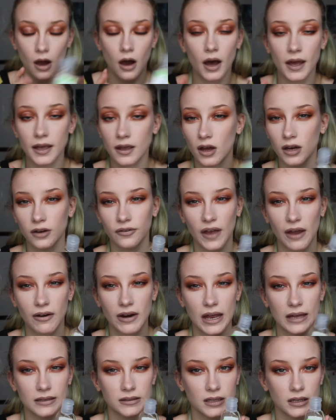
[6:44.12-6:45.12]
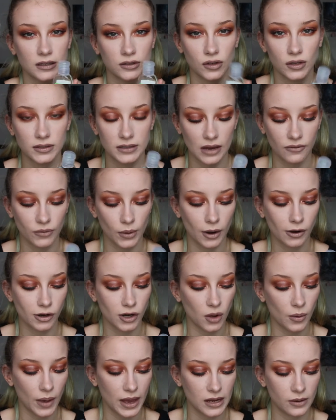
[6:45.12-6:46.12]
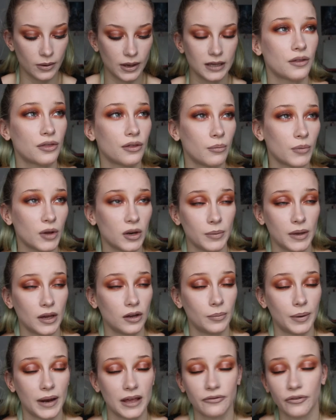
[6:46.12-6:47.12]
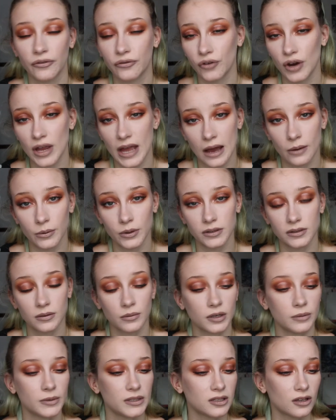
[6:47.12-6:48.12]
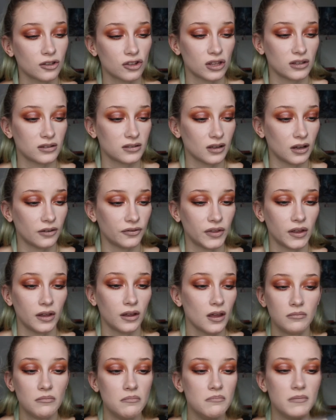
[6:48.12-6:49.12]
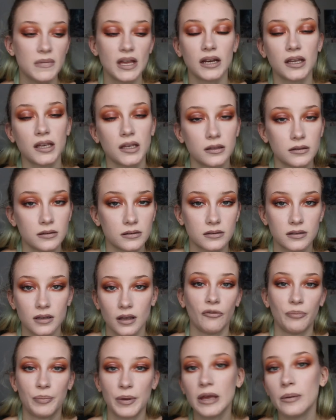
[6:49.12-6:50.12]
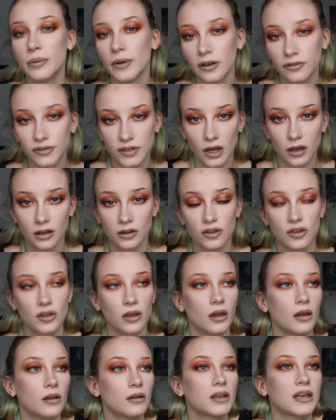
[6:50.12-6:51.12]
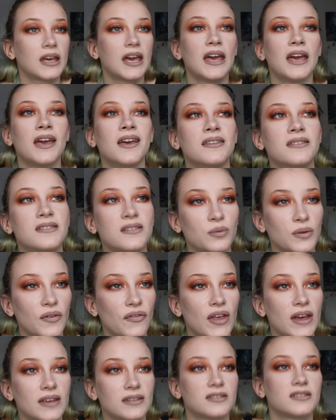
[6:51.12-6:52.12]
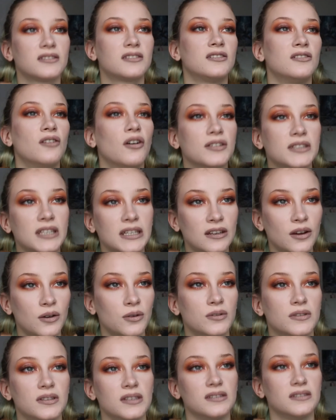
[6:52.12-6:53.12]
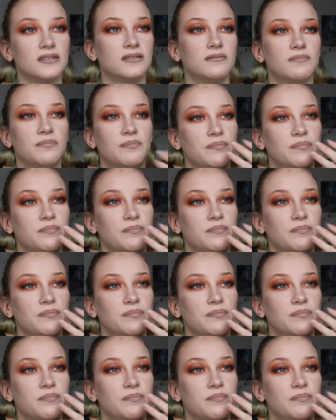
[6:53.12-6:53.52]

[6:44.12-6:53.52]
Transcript: I kind of carry hand sanitizer everywhere I go anyway. I'm gonna be on a plane for three hours, I'm gonna be touching stuff that millions of people have touched, kids with their snotty noses,